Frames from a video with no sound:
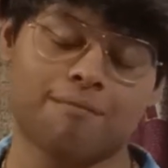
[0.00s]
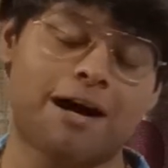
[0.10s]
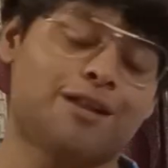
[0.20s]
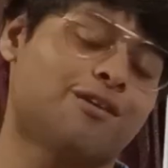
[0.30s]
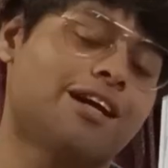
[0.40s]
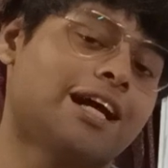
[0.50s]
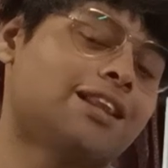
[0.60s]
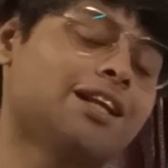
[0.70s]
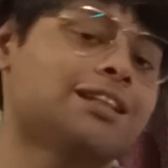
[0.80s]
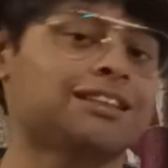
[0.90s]
by looking
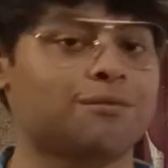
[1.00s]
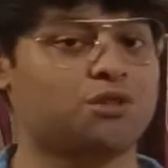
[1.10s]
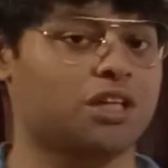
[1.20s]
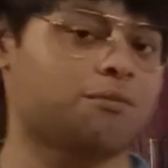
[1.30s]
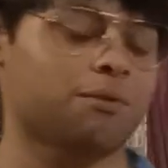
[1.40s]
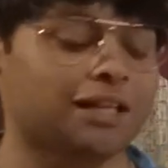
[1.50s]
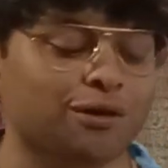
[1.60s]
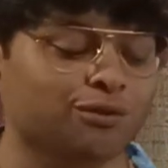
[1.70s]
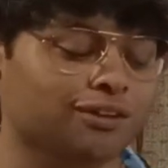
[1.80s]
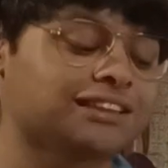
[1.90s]
at the subject
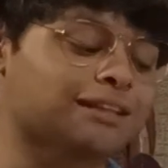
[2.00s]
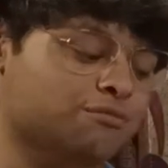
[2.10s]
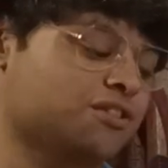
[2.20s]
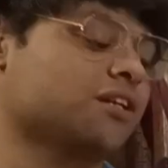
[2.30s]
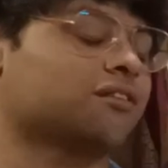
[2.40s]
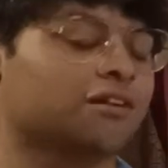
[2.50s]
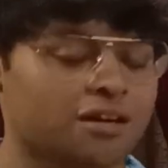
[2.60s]
pronoun or the subject.